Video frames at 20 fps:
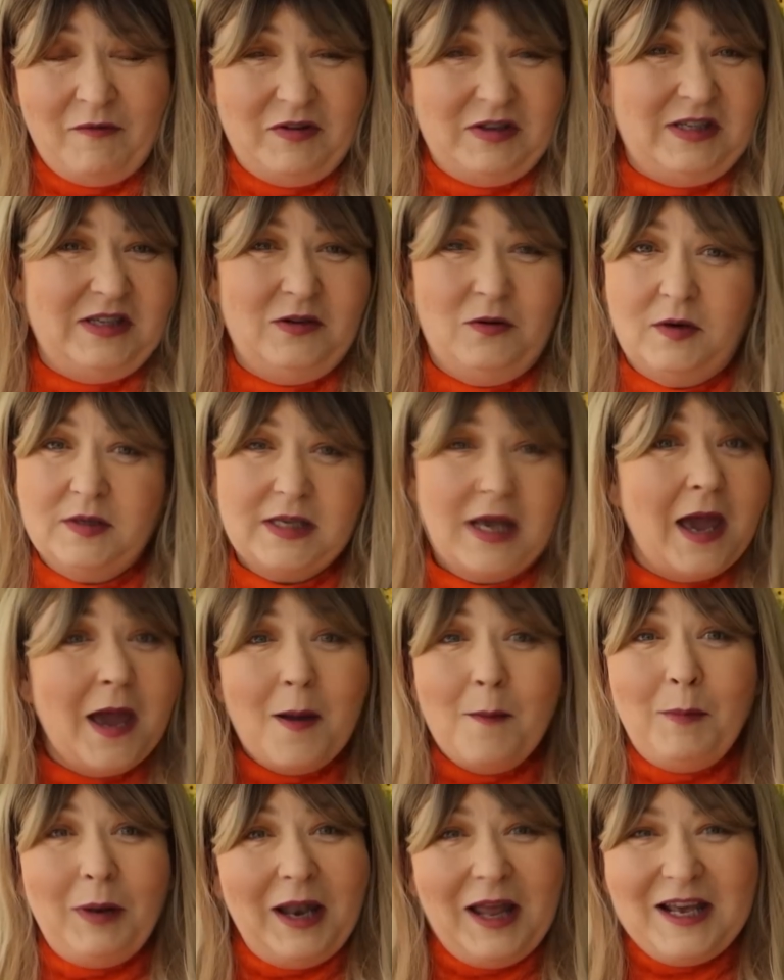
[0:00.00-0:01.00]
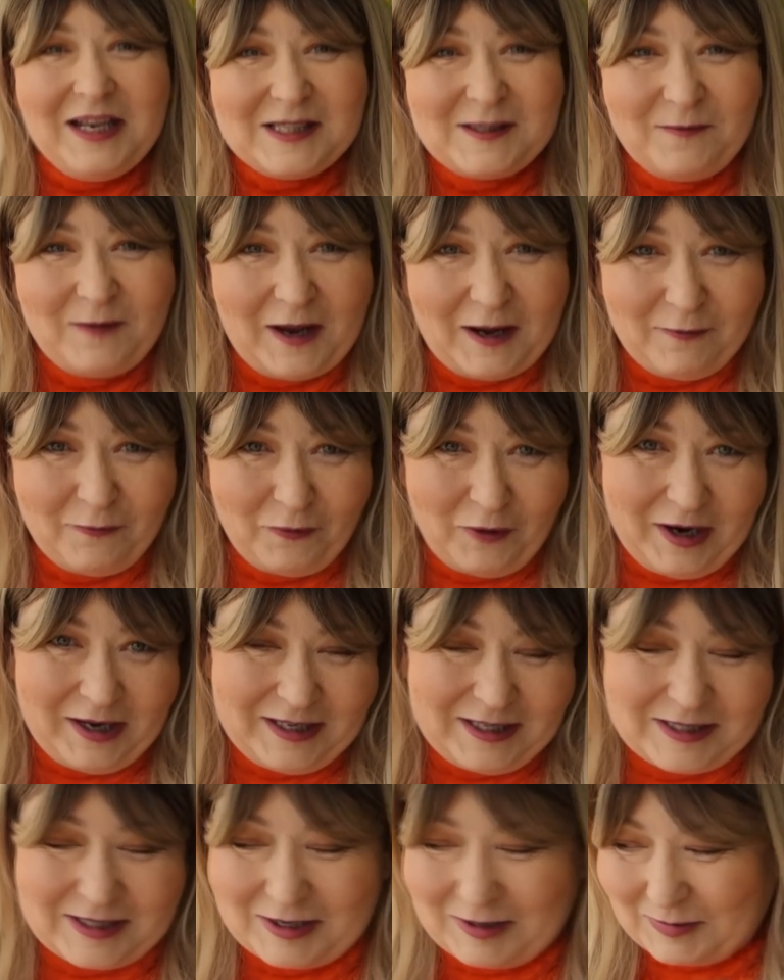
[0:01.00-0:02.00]
videos, please feel
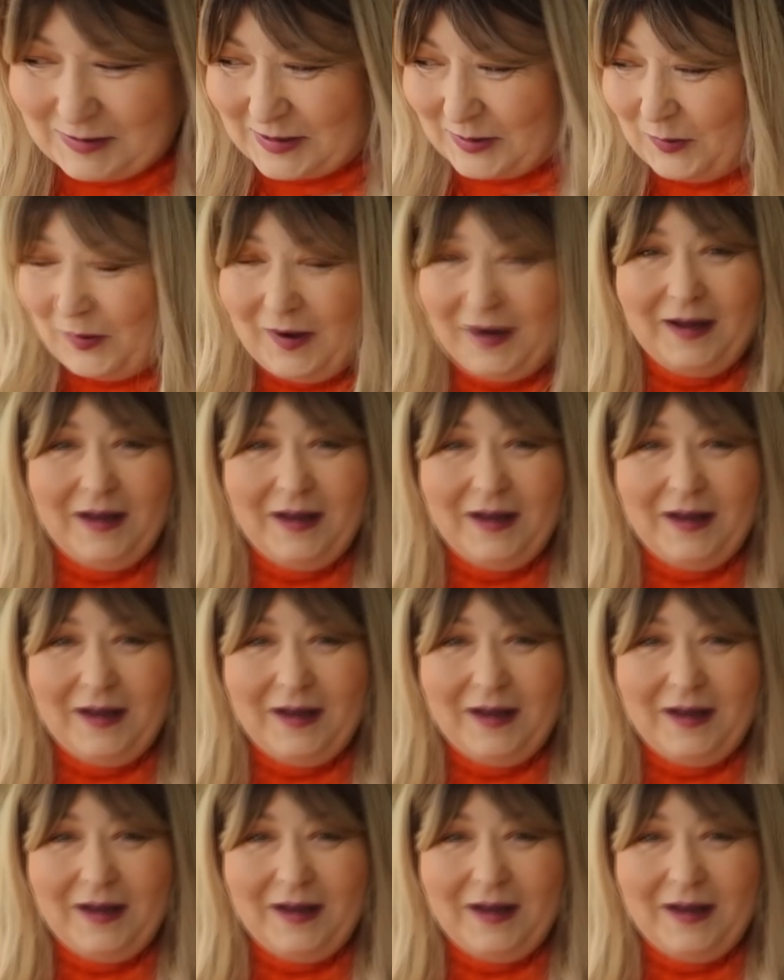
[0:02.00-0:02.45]
free to do so.